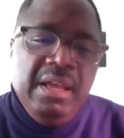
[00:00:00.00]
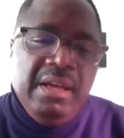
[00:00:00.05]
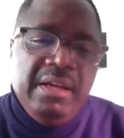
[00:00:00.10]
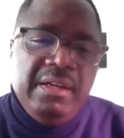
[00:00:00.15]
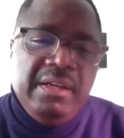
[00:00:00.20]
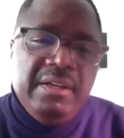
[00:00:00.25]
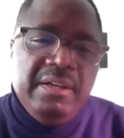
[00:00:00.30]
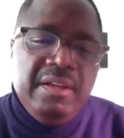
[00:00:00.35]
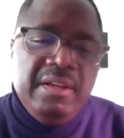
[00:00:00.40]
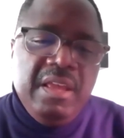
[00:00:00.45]

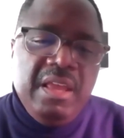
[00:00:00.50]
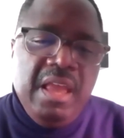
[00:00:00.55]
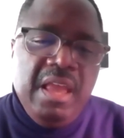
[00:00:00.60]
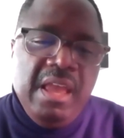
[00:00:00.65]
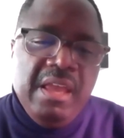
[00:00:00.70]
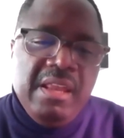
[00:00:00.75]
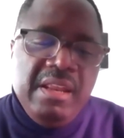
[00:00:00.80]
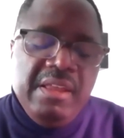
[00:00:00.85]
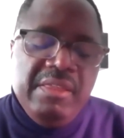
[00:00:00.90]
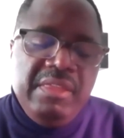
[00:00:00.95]

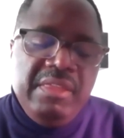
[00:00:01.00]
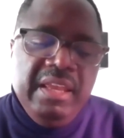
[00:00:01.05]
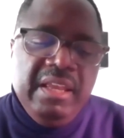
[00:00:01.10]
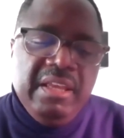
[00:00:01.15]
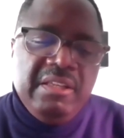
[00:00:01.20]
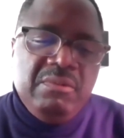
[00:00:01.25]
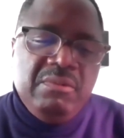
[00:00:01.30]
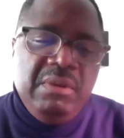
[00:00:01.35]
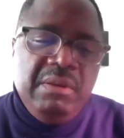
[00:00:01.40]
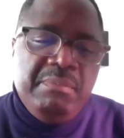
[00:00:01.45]
And I
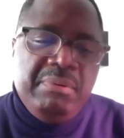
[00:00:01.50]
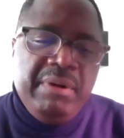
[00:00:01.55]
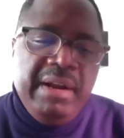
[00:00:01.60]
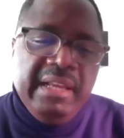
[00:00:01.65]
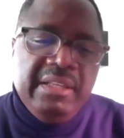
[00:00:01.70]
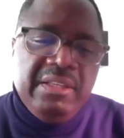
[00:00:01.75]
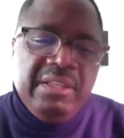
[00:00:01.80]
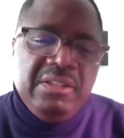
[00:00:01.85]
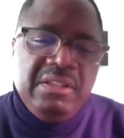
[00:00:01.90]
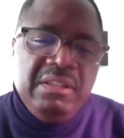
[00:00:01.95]
think as we
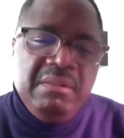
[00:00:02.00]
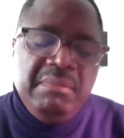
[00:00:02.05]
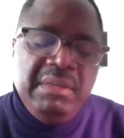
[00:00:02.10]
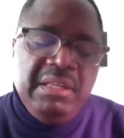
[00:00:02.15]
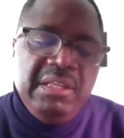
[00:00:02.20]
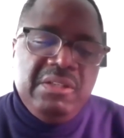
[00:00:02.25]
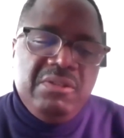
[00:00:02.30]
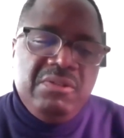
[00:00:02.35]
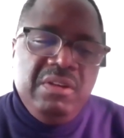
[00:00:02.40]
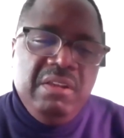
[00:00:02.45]
practice the
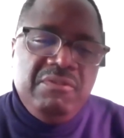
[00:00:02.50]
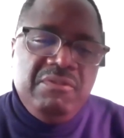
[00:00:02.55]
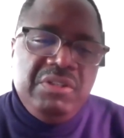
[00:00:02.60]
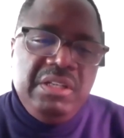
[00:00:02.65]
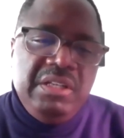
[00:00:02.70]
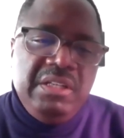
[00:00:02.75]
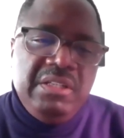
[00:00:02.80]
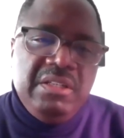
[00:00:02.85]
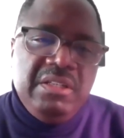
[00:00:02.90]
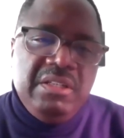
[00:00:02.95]
ministry of
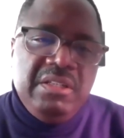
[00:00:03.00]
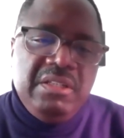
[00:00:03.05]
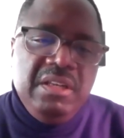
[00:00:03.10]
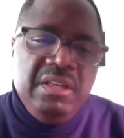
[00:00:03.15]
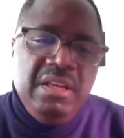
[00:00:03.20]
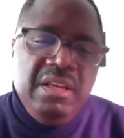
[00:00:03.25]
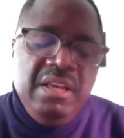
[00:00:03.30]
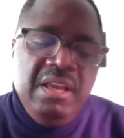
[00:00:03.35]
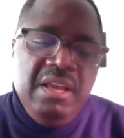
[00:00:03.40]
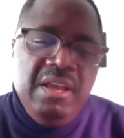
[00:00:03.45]
Jesus
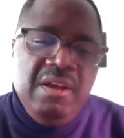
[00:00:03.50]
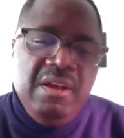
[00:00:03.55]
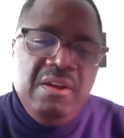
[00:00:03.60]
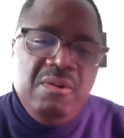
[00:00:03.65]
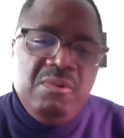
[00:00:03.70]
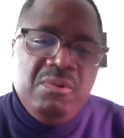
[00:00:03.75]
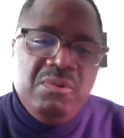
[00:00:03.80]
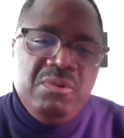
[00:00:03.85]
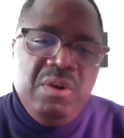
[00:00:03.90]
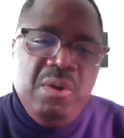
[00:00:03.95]

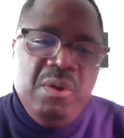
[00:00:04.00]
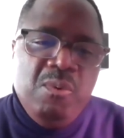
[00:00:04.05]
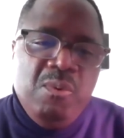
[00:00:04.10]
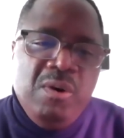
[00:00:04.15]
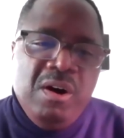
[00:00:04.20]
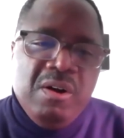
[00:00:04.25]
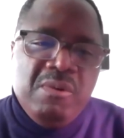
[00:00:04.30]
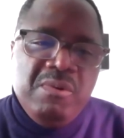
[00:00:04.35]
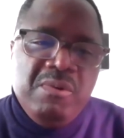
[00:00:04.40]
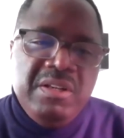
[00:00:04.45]
and
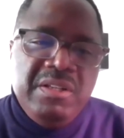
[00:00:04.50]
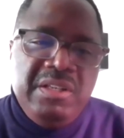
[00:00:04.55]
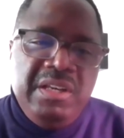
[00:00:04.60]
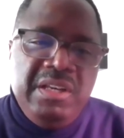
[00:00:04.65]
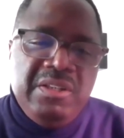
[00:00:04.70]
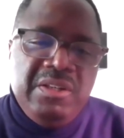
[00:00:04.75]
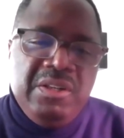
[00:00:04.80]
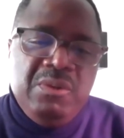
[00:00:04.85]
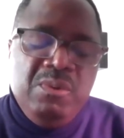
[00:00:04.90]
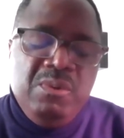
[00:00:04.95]
walk where
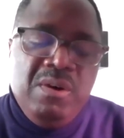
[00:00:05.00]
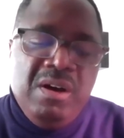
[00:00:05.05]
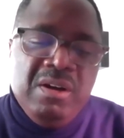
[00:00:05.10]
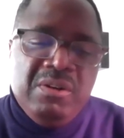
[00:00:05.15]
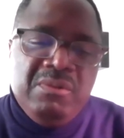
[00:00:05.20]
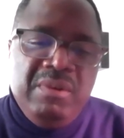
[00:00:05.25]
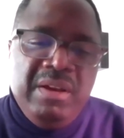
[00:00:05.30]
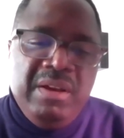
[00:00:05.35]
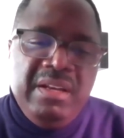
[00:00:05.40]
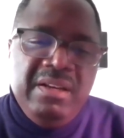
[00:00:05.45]
Jesus
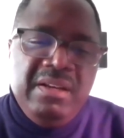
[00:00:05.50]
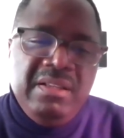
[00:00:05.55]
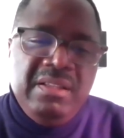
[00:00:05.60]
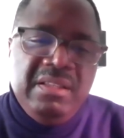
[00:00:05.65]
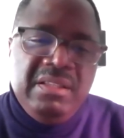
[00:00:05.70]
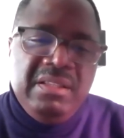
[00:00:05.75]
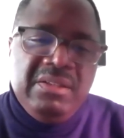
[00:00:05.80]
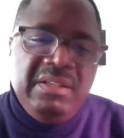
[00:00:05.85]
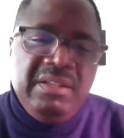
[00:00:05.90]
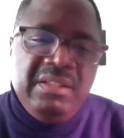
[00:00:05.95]
walked right here in
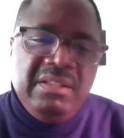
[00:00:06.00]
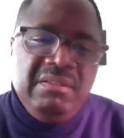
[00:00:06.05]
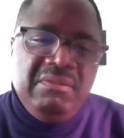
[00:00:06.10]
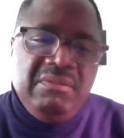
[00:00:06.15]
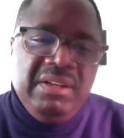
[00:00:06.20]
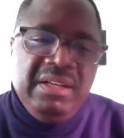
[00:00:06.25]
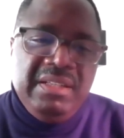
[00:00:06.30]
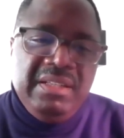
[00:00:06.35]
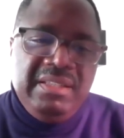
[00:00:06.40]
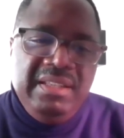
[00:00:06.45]
the streets
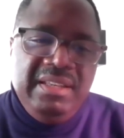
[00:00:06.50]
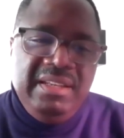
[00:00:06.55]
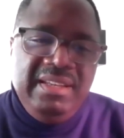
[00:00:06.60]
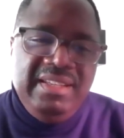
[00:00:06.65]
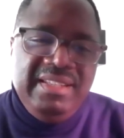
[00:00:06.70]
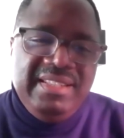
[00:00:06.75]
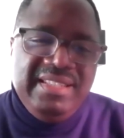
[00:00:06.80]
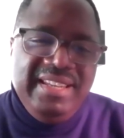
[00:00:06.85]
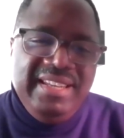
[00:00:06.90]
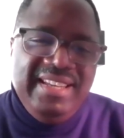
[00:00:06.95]
of our
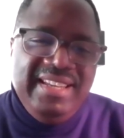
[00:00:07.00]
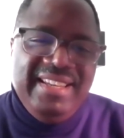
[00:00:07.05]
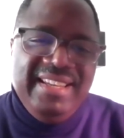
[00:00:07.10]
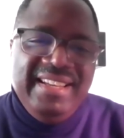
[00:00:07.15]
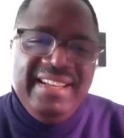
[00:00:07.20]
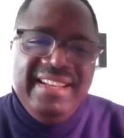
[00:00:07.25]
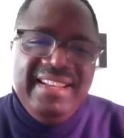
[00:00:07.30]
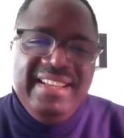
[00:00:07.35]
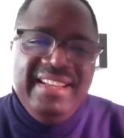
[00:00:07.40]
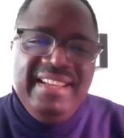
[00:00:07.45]
cities,
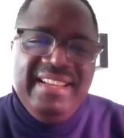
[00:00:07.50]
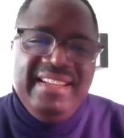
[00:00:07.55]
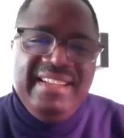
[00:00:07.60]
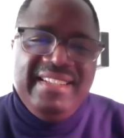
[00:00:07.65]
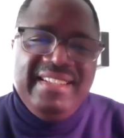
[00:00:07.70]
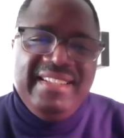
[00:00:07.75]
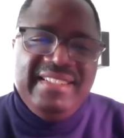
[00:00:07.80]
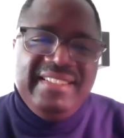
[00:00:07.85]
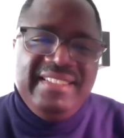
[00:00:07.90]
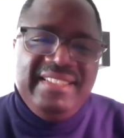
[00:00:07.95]

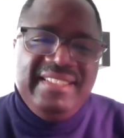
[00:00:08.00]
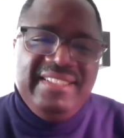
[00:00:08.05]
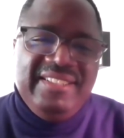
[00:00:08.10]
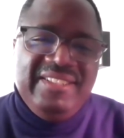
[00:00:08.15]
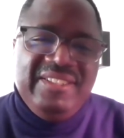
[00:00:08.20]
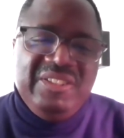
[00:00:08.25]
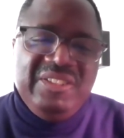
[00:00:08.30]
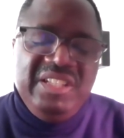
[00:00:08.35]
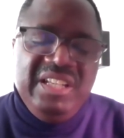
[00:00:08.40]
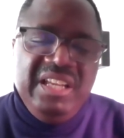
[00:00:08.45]

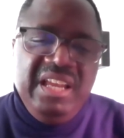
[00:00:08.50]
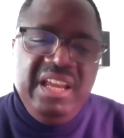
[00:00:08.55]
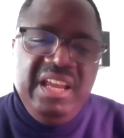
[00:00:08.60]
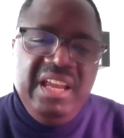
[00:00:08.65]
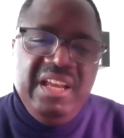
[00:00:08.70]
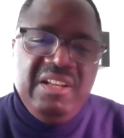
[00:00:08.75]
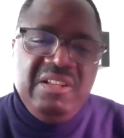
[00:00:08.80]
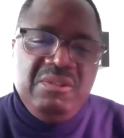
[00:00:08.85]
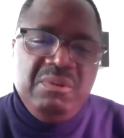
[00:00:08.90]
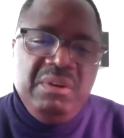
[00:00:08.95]
holding
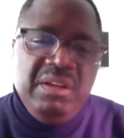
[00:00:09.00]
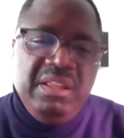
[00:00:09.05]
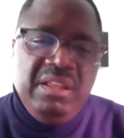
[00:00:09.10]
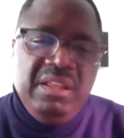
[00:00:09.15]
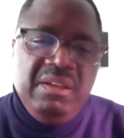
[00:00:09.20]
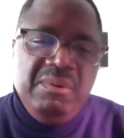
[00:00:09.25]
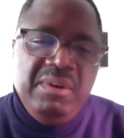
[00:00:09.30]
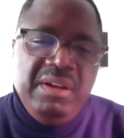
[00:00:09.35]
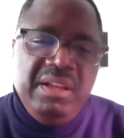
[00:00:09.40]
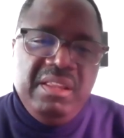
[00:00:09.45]
hands
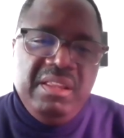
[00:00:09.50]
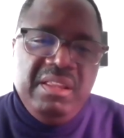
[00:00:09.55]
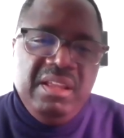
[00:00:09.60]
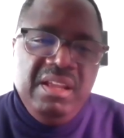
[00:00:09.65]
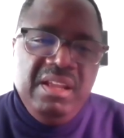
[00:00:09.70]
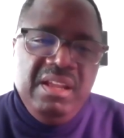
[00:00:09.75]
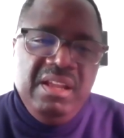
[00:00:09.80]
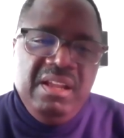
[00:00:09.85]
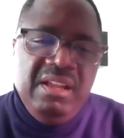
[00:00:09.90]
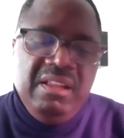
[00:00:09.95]
with
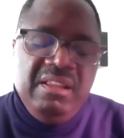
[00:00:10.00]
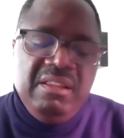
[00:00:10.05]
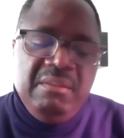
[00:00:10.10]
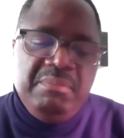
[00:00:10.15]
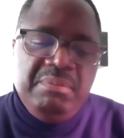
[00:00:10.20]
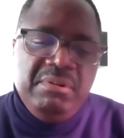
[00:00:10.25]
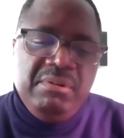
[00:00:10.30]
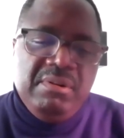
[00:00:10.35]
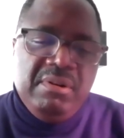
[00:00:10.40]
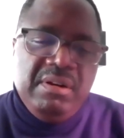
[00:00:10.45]
the
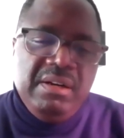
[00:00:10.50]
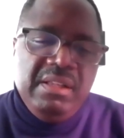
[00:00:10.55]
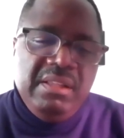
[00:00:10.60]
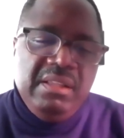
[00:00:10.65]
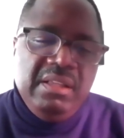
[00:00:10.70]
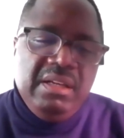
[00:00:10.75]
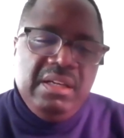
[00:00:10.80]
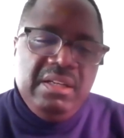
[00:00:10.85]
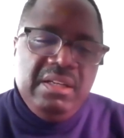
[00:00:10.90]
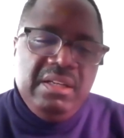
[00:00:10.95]
poor
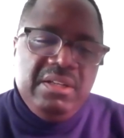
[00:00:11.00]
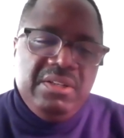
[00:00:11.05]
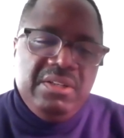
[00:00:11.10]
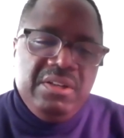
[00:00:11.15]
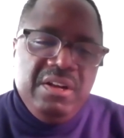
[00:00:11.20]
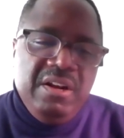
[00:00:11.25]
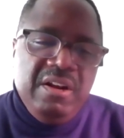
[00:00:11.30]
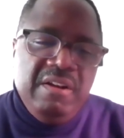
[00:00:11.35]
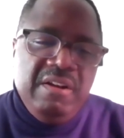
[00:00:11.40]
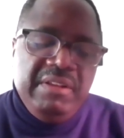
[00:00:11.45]
and the
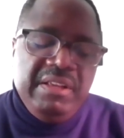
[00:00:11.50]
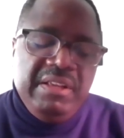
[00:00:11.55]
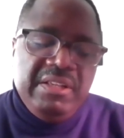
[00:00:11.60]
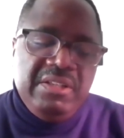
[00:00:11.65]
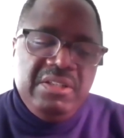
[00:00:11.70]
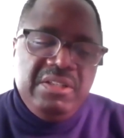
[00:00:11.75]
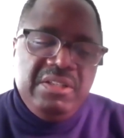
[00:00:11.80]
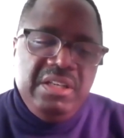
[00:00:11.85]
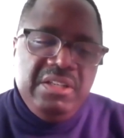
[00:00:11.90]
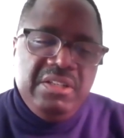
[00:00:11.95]
underserved
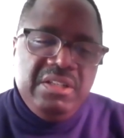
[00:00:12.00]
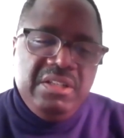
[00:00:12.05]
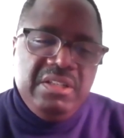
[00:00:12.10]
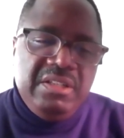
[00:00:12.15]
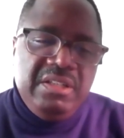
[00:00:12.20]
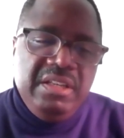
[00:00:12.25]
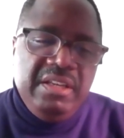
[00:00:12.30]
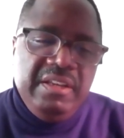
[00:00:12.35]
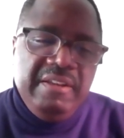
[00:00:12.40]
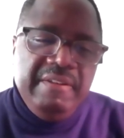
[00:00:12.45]
as
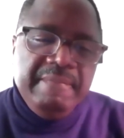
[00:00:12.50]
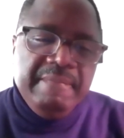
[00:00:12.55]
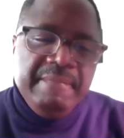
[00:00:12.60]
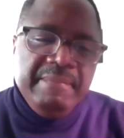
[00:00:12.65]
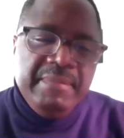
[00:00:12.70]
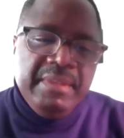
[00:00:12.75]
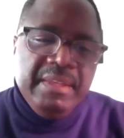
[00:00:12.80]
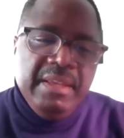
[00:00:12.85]
Jesus did,